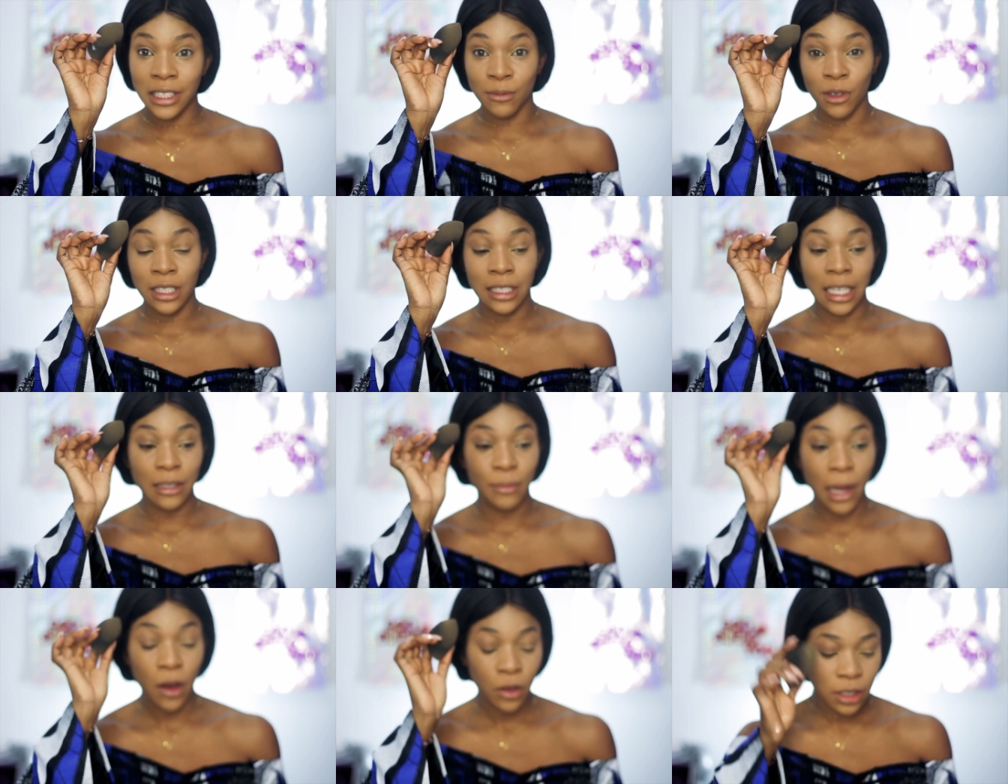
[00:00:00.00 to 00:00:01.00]
First, I'm going to set
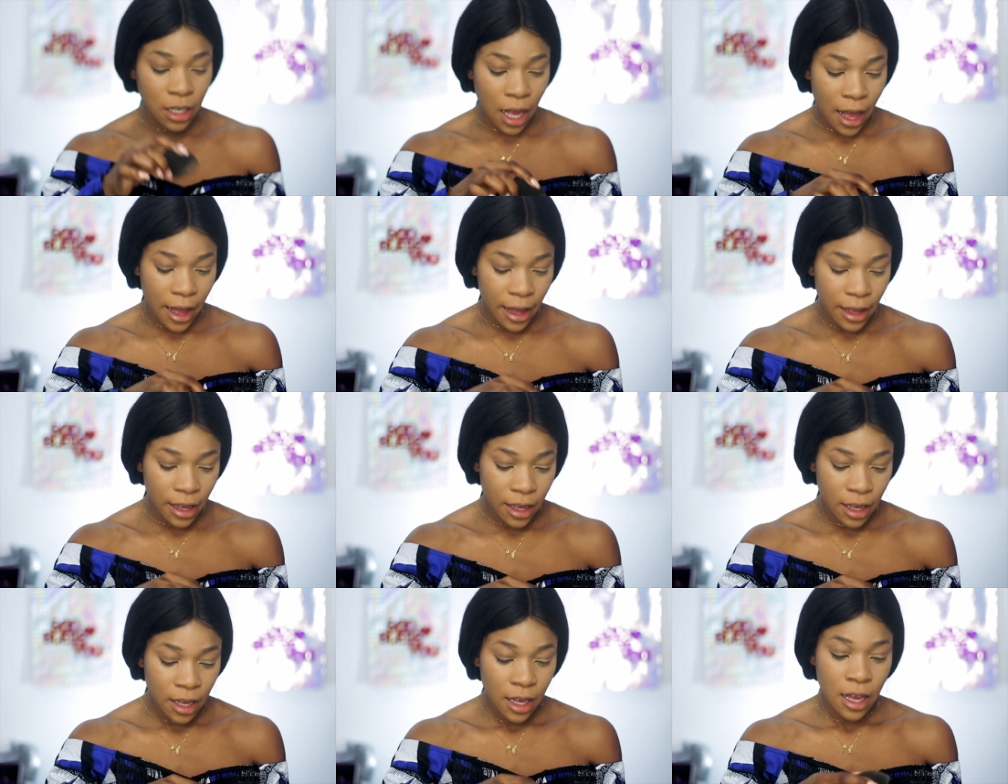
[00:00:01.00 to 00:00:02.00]
my under eye,
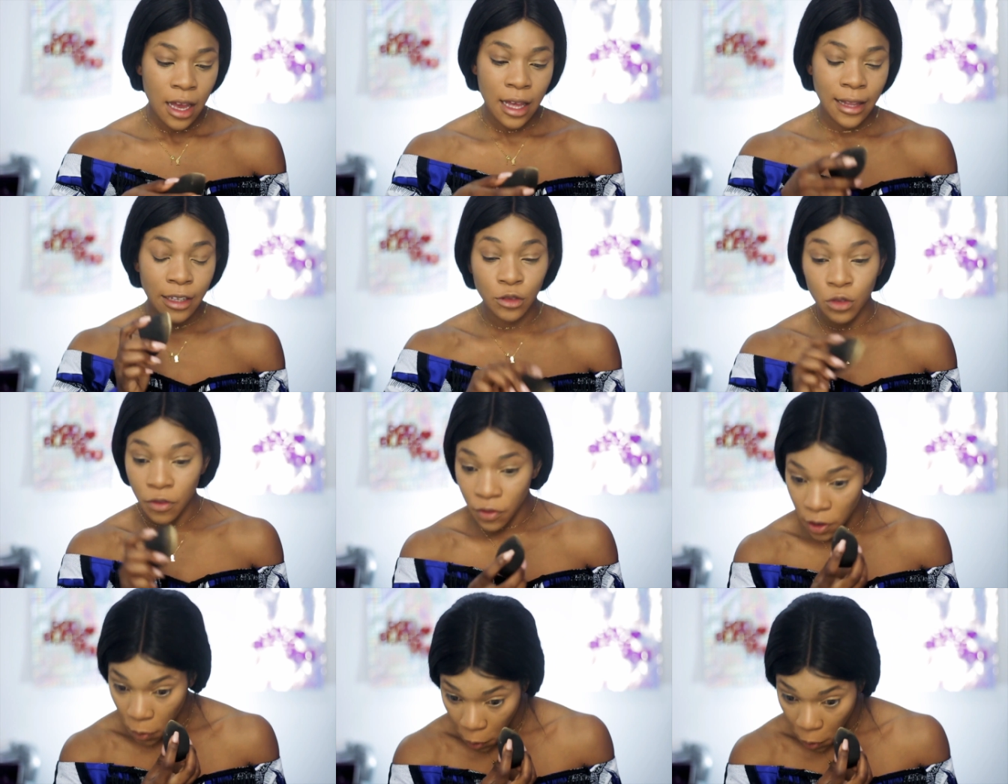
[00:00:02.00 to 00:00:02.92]
and I don't really